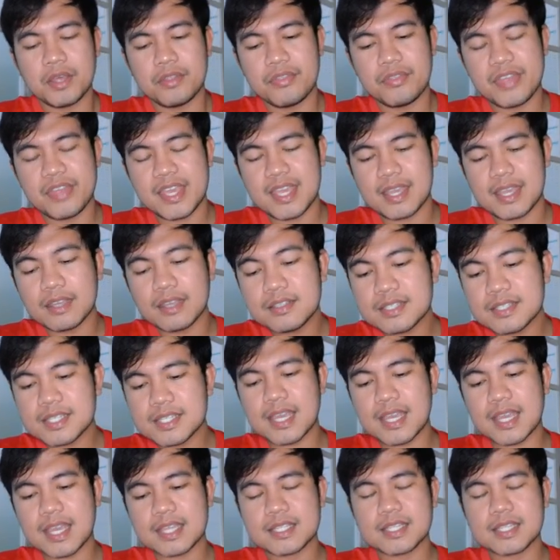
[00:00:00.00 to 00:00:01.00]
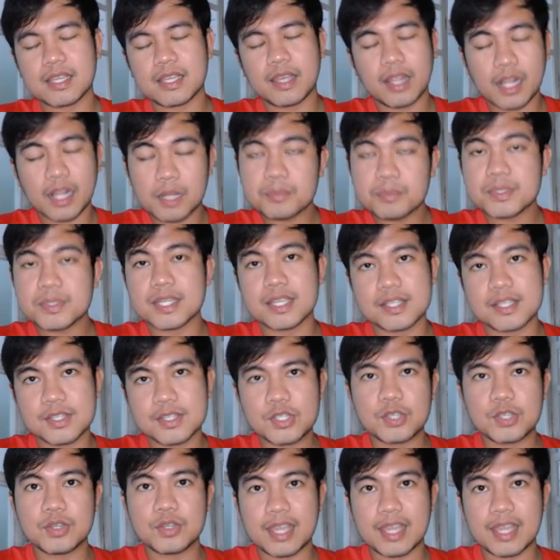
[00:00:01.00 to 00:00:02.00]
The internet helps us